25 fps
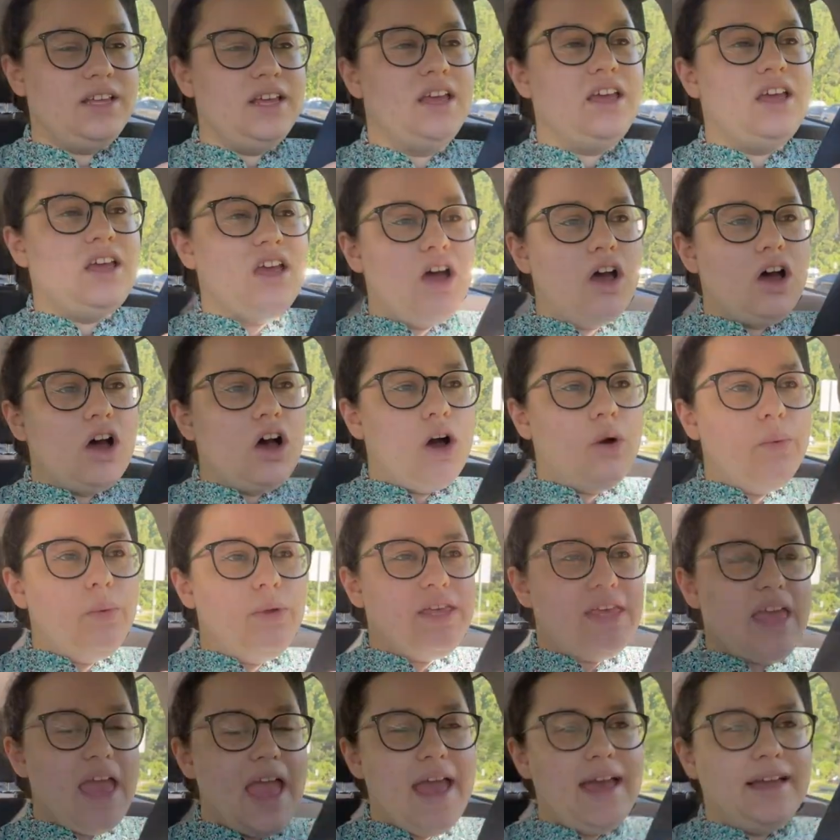
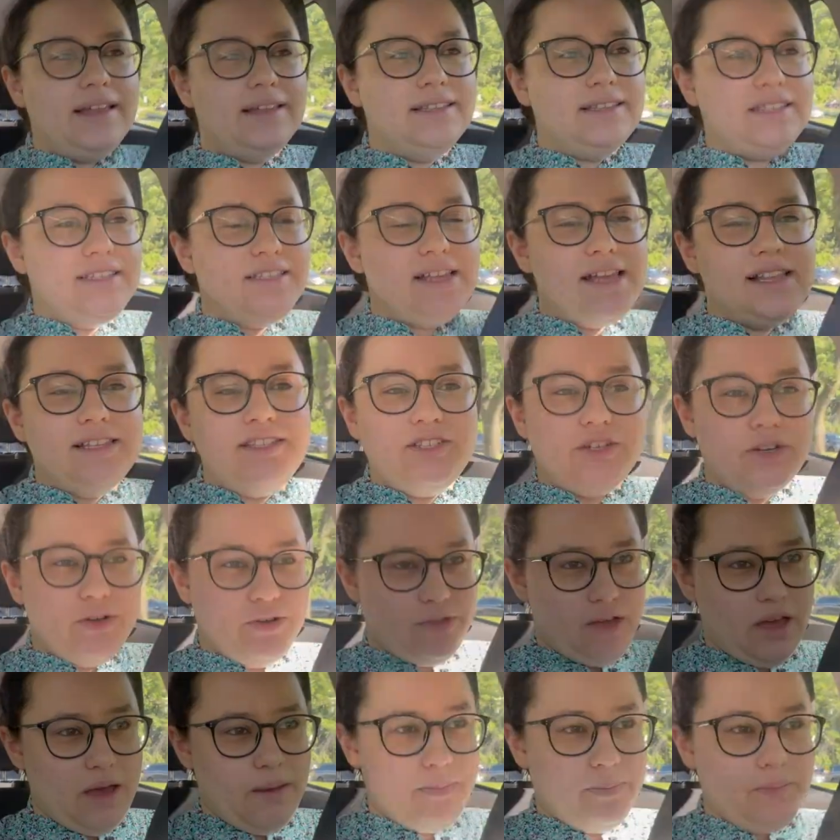we can't censor
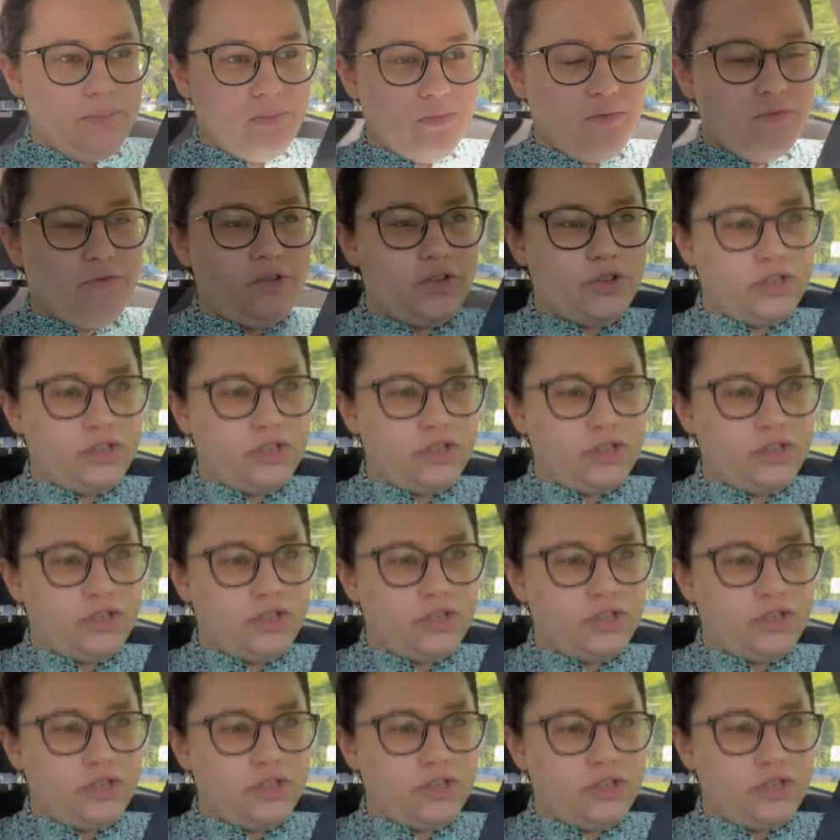them.